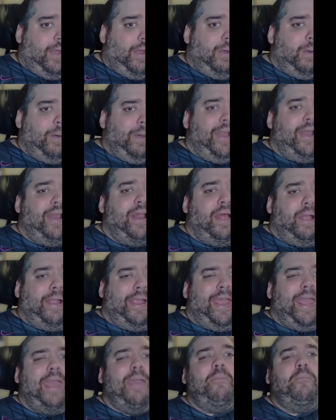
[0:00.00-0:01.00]
Alright,
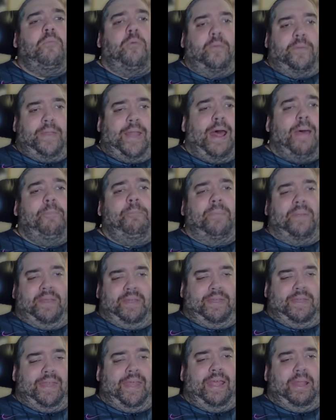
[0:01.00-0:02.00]
a game will not
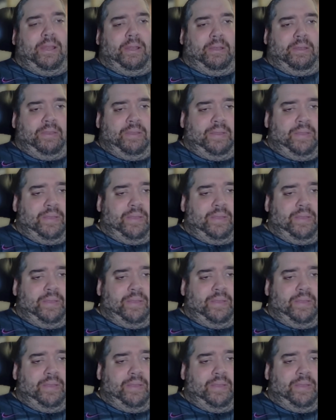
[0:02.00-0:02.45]
be dead